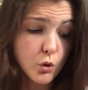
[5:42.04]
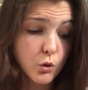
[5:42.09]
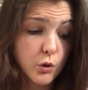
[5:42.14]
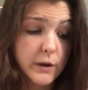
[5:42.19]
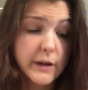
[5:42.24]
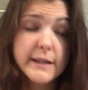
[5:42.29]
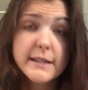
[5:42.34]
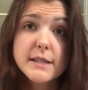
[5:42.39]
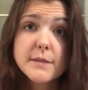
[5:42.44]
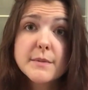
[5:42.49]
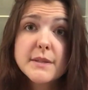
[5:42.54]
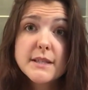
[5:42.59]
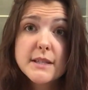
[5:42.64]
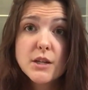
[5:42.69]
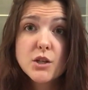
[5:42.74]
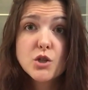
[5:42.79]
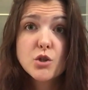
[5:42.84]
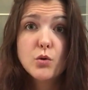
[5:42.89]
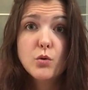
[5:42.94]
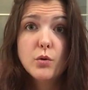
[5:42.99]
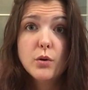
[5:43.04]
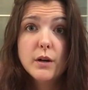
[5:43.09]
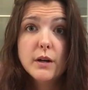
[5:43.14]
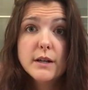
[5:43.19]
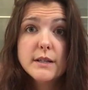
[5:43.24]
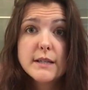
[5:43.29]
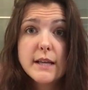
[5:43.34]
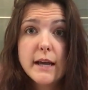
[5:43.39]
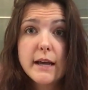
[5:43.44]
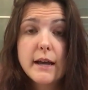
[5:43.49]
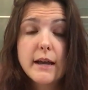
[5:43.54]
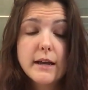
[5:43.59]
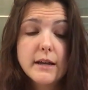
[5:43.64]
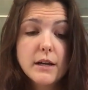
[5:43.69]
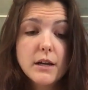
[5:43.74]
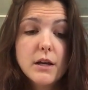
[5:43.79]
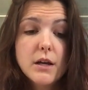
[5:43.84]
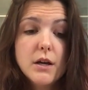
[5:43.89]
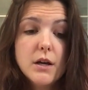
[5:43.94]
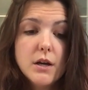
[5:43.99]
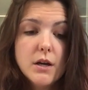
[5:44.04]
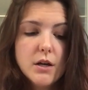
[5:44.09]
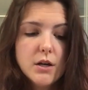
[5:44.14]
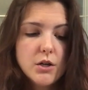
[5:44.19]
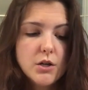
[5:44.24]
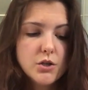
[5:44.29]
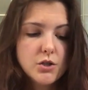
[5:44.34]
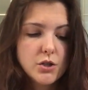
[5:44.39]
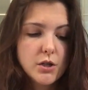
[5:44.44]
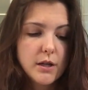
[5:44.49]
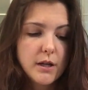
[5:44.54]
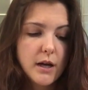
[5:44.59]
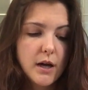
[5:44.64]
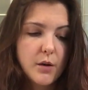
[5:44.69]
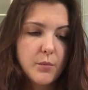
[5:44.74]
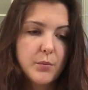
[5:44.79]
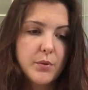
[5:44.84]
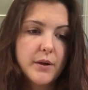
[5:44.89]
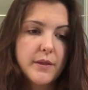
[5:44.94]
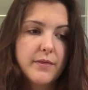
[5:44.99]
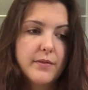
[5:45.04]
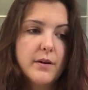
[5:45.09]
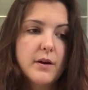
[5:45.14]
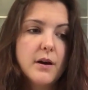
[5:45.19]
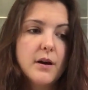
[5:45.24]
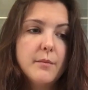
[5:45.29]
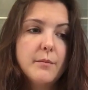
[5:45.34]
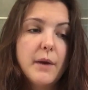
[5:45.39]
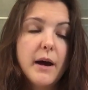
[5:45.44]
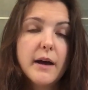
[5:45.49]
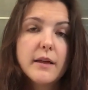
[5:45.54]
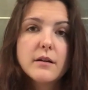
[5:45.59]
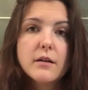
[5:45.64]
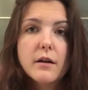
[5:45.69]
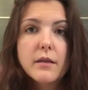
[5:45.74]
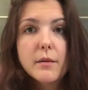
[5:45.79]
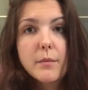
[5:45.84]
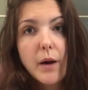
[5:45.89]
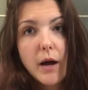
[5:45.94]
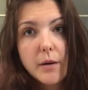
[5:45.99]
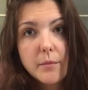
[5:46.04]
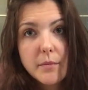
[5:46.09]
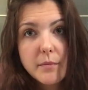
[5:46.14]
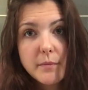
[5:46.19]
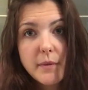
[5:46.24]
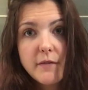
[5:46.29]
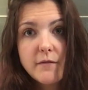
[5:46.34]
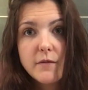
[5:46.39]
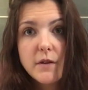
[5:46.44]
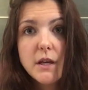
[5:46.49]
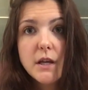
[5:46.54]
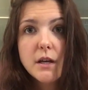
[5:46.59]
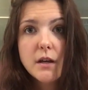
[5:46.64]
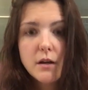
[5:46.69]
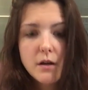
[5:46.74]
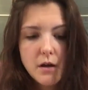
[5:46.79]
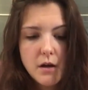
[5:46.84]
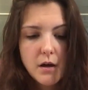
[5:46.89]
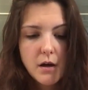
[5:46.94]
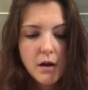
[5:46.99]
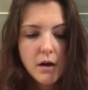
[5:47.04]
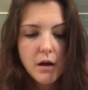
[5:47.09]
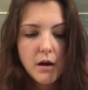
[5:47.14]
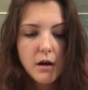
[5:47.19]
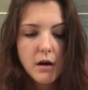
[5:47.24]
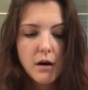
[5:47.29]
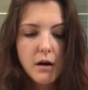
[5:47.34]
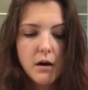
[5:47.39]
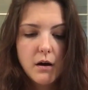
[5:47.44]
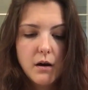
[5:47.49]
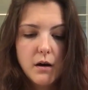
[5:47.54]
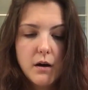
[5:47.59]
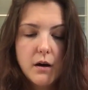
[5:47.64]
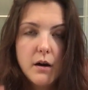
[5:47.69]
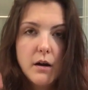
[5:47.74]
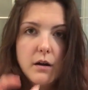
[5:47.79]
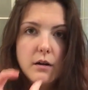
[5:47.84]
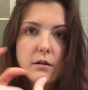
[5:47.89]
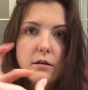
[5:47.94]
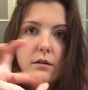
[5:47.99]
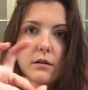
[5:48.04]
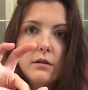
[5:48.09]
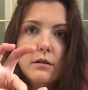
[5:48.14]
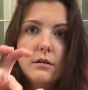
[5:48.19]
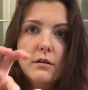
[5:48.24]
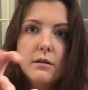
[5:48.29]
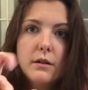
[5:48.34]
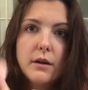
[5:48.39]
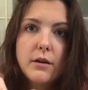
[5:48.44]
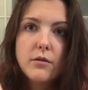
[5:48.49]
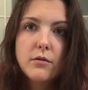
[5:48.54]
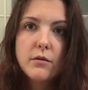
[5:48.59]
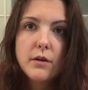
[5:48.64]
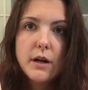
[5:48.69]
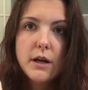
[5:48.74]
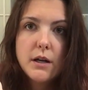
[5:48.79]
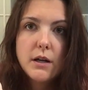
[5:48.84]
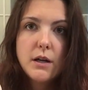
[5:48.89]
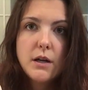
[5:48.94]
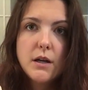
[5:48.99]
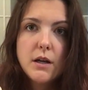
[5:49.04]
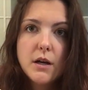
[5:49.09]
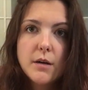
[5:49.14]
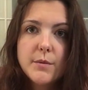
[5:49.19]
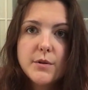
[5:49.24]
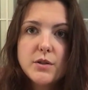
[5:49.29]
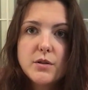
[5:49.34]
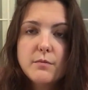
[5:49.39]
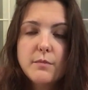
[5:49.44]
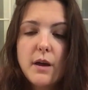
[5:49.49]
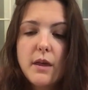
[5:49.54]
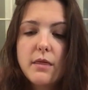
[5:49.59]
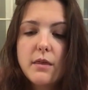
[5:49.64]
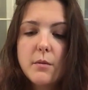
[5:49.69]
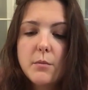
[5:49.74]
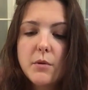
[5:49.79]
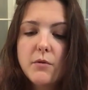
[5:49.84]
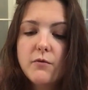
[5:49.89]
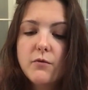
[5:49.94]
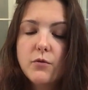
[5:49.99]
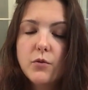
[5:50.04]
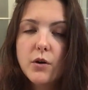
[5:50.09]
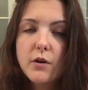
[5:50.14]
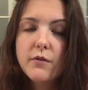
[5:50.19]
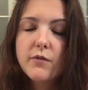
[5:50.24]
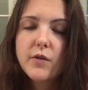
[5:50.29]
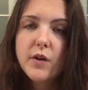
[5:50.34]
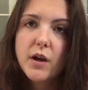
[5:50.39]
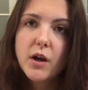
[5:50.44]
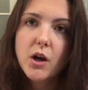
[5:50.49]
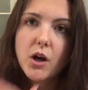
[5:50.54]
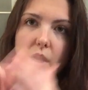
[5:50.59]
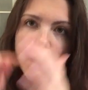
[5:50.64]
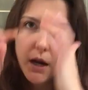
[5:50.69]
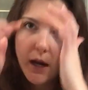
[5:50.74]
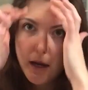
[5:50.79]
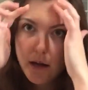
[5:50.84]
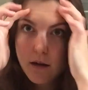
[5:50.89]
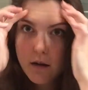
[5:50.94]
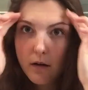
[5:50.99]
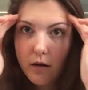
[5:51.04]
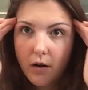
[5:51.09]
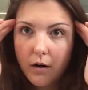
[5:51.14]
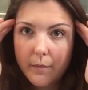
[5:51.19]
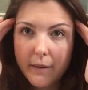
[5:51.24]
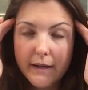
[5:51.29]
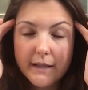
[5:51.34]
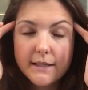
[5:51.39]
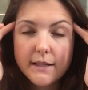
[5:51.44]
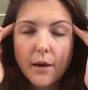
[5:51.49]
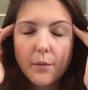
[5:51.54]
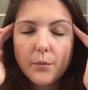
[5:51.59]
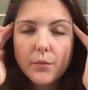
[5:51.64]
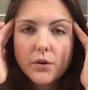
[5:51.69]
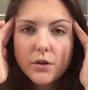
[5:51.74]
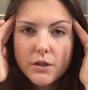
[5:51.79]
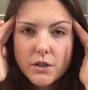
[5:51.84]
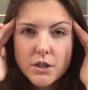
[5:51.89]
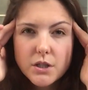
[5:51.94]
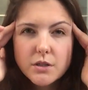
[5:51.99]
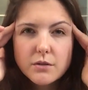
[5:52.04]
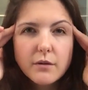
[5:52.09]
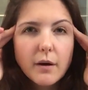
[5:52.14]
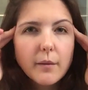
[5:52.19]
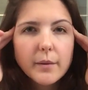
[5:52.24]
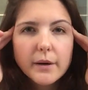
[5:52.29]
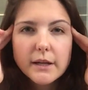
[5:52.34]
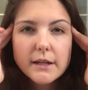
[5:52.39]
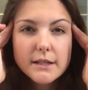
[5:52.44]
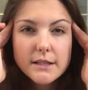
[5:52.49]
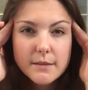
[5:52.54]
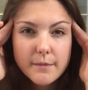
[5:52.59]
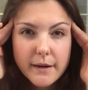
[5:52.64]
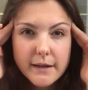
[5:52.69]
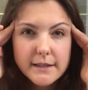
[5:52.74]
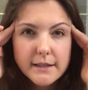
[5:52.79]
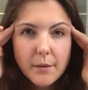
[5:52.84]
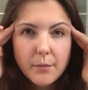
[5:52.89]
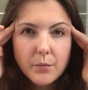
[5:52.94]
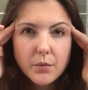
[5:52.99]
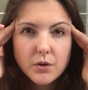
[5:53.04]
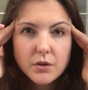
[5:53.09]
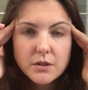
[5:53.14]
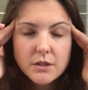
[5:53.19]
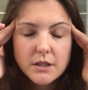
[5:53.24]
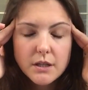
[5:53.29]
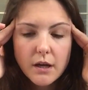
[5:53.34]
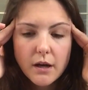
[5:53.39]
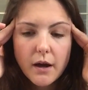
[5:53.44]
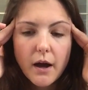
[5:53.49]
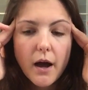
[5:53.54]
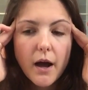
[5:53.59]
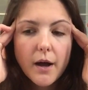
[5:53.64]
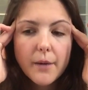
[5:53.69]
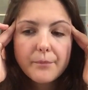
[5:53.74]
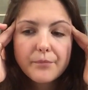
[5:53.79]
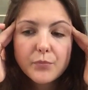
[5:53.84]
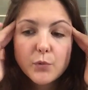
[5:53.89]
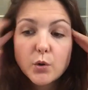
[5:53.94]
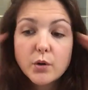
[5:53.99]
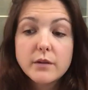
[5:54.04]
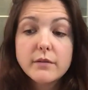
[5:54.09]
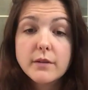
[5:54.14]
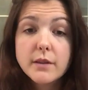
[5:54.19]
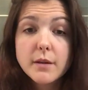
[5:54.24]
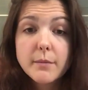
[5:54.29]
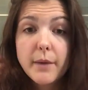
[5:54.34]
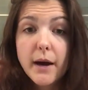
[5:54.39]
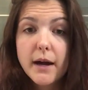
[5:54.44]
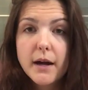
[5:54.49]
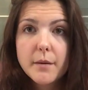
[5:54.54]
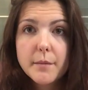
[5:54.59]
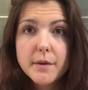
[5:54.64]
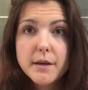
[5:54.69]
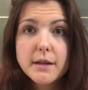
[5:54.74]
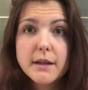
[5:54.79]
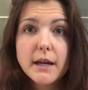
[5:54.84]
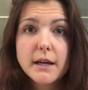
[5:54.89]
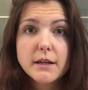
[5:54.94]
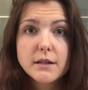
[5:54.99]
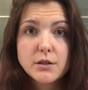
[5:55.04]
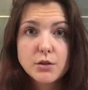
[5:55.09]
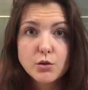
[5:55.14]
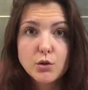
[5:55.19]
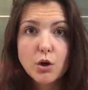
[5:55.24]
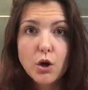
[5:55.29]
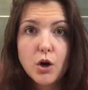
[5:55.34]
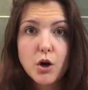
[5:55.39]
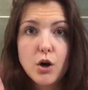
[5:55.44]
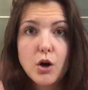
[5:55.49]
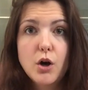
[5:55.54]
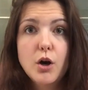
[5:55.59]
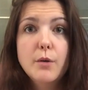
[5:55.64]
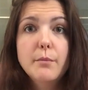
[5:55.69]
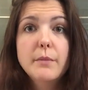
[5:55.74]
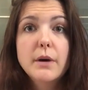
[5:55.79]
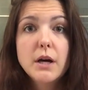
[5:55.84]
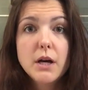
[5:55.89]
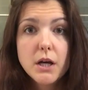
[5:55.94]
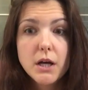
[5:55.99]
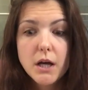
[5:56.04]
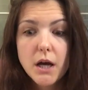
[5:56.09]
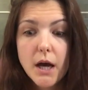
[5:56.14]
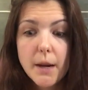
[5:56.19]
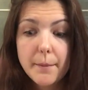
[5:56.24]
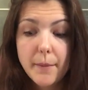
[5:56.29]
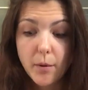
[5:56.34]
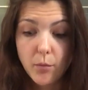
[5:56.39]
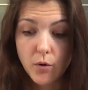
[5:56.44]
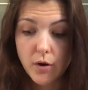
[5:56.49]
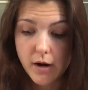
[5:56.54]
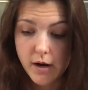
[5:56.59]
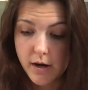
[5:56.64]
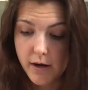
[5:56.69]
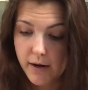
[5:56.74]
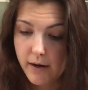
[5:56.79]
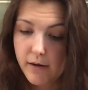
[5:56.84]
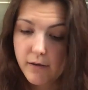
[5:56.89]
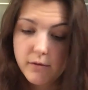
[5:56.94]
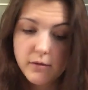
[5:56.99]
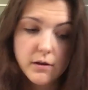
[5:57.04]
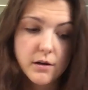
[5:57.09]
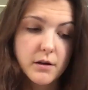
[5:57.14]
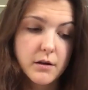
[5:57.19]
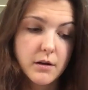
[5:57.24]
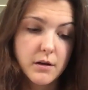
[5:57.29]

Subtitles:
or get some essential oils, and usually I'll put them either on the bottom of my feet, on like right in here between my thumb and forefinger, and on my temples. Just rub it into my temples, or even the back of my neck to calm my brain down.